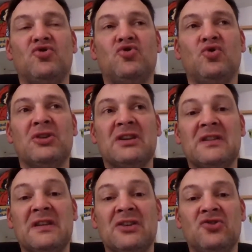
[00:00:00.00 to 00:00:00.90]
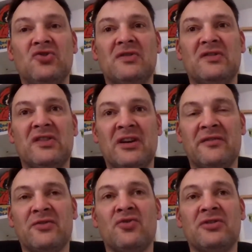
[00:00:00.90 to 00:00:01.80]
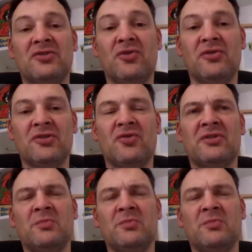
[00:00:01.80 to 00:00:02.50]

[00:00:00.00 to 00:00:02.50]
to continue to serve God and honour God.